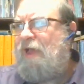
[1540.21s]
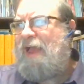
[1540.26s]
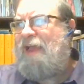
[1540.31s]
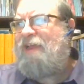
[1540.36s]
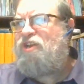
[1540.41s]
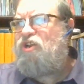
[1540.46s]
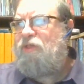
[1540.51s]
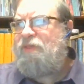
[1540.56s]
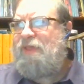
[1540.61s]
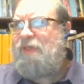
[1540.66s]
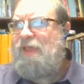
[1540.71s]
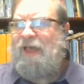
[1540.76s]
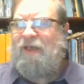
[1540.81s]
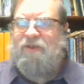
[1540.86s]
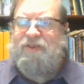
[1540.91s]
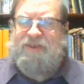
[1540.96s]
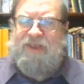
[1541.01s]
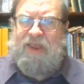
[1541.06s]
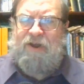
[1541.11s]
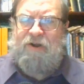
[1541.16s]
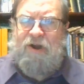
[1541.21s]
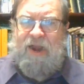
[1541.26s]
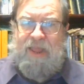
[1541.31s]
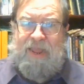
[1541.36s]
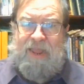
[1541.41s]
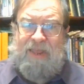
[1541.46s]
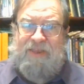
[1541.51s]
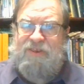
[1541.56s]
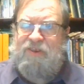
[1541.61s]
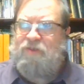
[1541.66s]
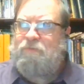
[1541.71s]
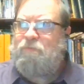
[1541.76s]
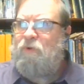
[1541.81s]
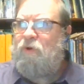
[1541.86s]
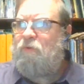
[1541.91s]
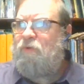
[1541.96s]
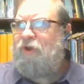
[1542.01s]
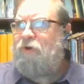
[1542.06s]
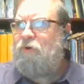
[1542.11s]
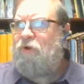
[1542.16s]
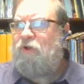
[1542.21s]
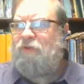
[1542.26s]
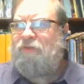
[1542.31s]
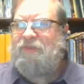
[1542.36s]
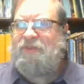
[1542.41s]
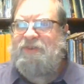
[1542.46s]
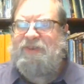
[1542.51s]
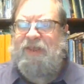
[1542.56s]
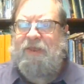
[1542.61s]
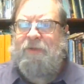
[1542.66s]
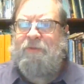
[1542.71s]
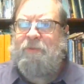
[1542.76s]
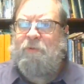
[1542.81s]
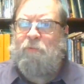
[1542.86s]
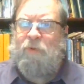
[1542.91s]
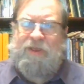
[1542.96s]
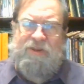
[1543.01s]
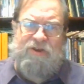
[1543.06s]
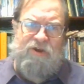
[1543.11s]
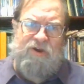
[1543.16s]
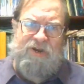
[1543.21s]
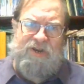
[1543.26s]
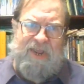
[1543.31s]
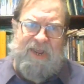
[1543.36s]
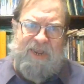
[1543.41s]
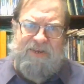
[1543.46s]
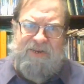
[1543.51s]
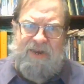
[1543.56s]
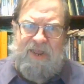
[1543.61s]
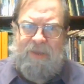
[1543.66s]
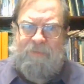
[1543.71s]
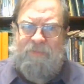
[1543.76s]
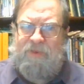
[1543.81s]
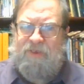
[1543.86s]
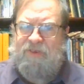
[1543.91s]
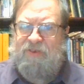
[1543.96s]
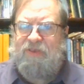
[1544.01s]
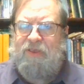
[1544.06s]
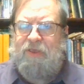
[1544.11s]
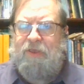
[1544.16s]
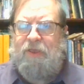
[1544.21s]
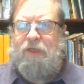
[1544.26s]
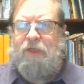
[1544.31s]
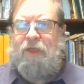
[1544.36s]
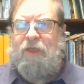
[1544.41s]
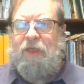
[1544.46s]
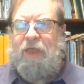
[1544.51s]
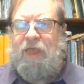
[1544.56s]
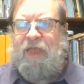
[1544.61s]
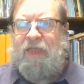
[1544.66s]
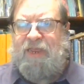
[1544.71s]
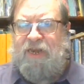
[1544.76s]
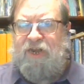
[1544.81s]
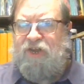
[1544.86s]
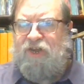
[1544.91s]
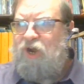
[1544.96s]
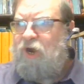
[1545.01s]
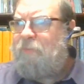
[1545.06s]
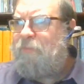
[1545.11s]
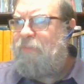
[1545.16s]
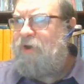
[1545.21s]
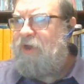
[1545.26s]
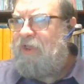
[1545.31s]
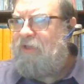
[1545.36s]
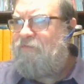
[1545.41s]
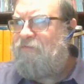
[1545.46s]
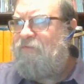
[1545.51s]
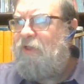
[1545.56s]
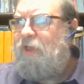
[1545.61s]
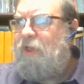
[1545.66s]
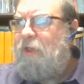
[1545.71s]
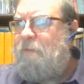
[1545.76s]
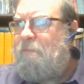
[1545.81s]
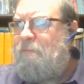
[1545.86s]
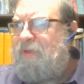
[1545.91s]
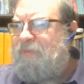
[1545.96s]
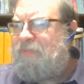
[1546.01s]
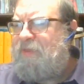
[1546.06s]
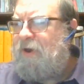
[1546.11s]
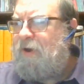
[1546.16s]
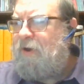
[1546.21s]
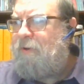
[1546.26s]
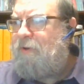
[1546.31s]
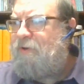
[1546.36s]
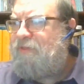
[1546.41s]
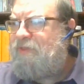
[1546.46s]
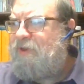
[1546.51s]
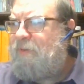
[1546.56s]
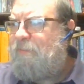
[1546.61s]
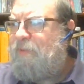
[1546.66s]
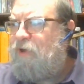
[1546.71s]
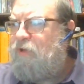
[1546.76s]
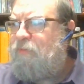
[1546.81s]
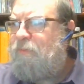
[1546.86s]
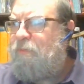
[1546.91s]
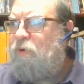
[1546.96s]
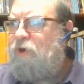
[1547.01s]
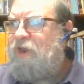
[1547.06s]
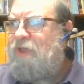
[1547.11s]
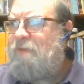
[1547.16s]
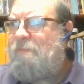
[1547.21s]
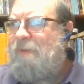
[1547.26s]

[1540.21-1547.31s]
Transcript: actually, the Alexandrian, I guess, is more literal. The Western text type is interpretive, but they're both pointing